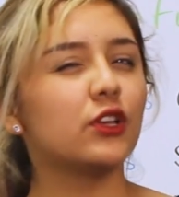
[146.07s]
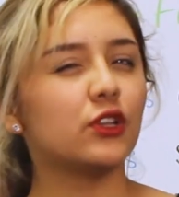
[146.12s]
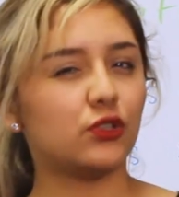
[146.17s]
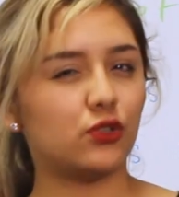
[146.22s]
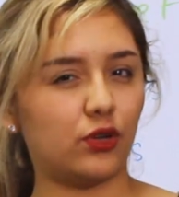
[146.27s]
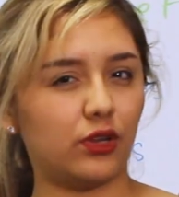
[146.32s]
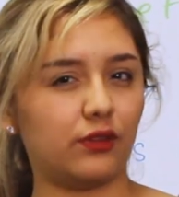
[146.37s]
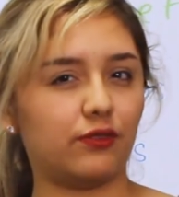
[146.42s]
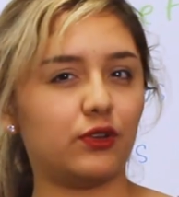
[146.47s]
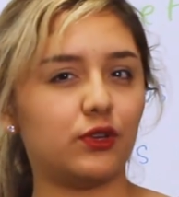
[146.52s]

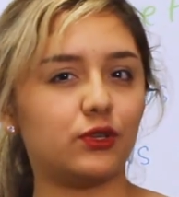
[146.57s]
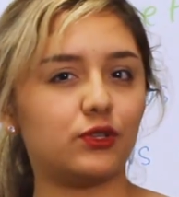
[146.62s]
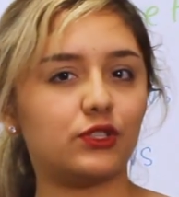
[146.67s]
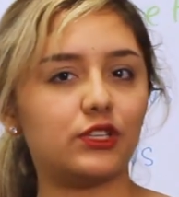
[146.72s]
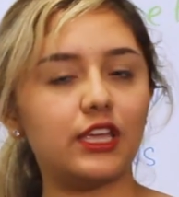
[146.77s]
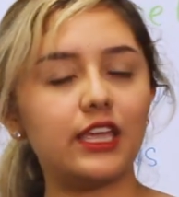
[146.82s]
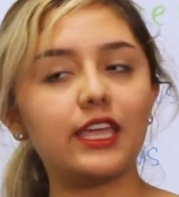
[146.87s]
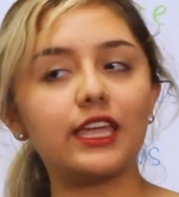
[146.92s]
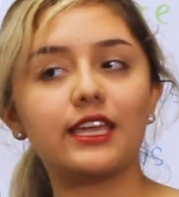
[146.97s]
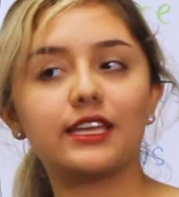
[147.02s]
So if you
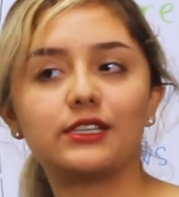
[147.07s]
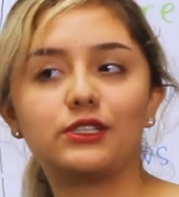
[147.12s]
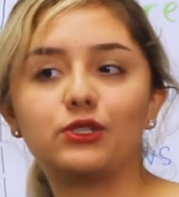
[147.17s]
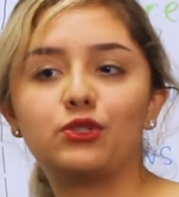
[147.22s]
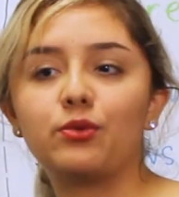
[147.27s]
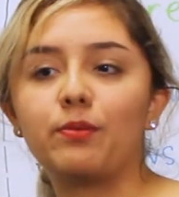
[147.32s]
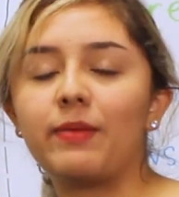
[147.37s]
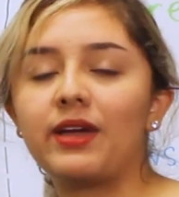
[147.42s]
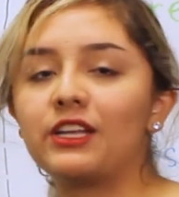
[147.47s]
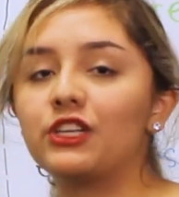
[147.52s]
see, is
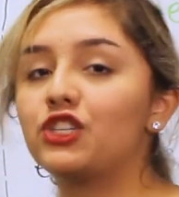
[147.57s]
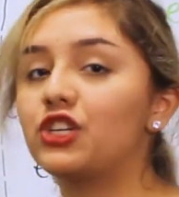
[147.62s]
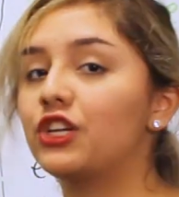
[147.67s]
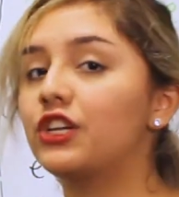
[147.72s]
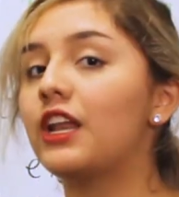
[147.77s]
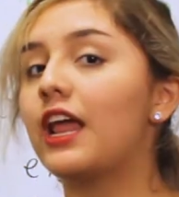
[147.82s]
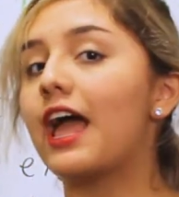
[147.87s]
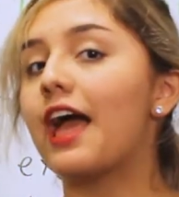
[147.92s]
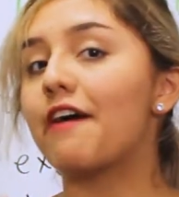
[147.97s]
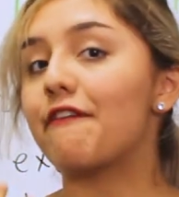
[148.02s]
to mention
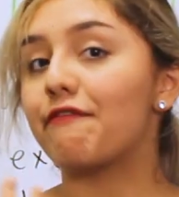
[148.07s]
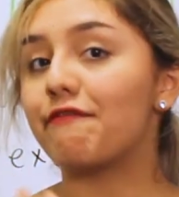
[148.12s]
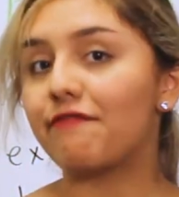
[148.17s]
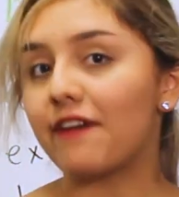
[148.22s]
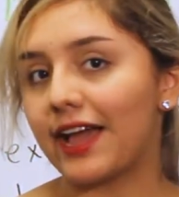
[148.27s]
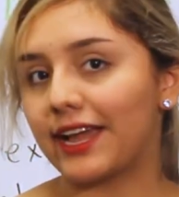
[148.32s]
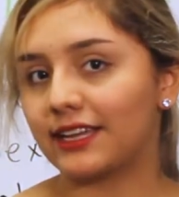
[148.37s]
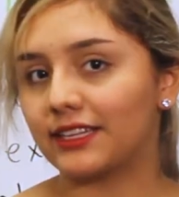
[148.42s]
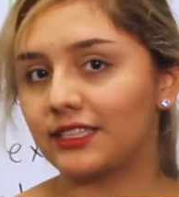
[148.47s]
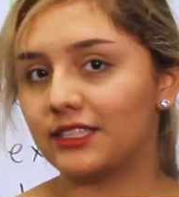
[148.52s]
a
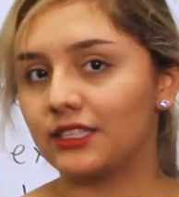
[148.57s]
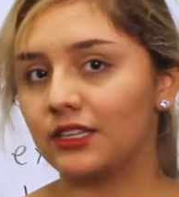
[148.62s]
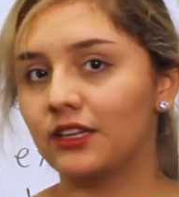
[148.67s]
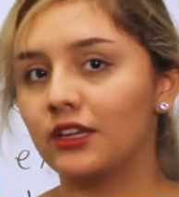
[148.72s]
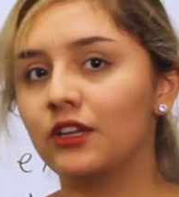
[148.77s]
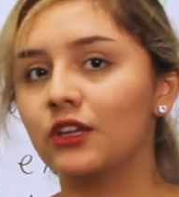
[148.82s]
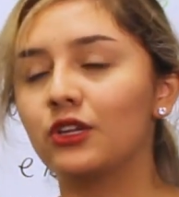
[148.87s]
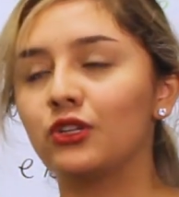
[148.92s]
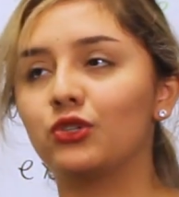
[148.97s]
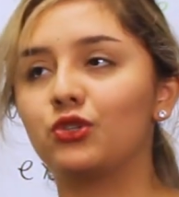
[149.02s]
fact,
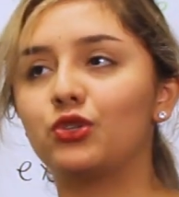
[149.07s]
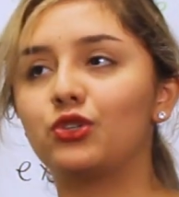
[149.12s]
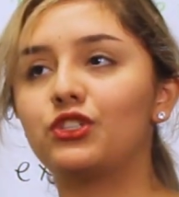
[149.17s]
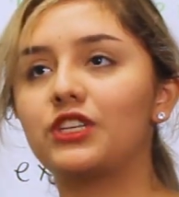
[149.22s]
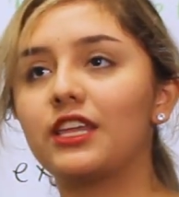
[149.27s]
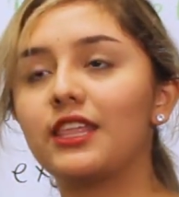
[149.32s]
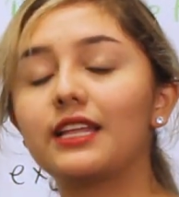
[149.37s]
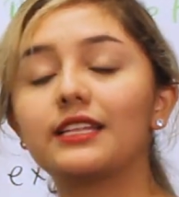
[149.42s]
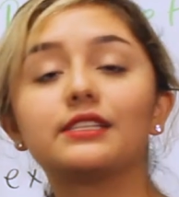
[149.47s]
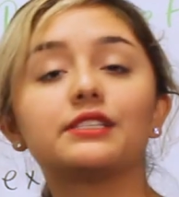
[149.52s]
to
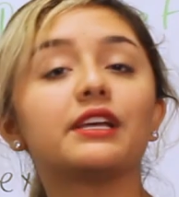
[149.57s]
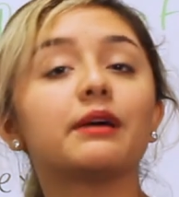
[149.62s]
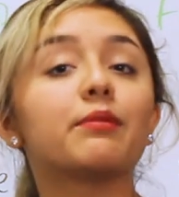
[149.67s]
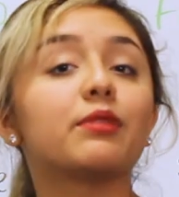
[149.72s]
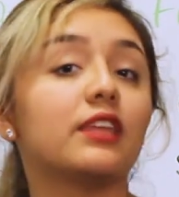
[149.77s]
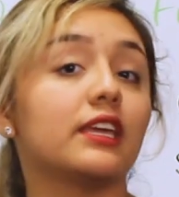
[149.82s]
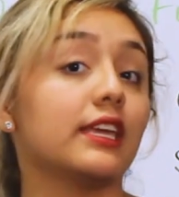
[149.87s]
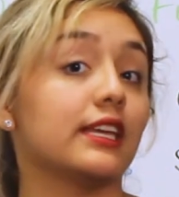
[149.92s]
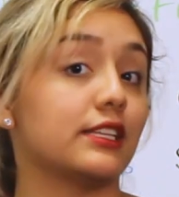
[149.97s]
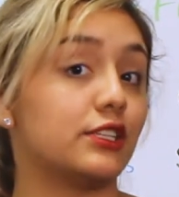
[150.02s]
say that
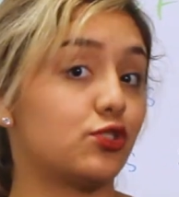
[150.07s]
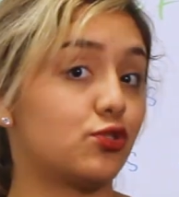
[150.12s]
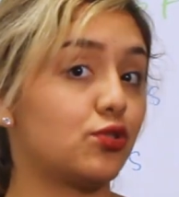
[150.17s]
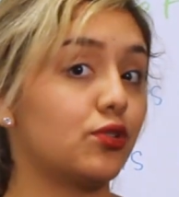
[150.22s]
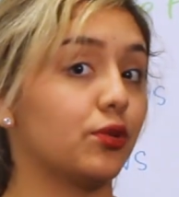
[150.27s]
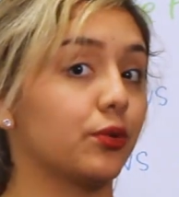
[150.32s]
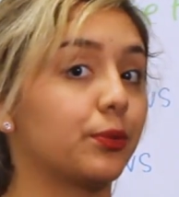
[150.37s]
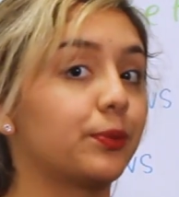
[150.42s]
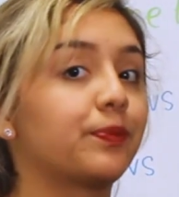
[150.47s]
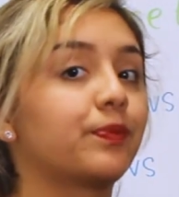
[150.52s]
something is
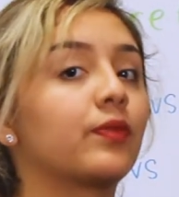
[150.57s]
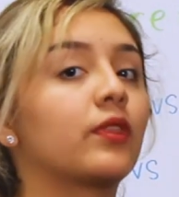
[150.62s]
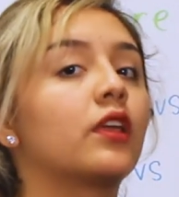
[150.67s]
true.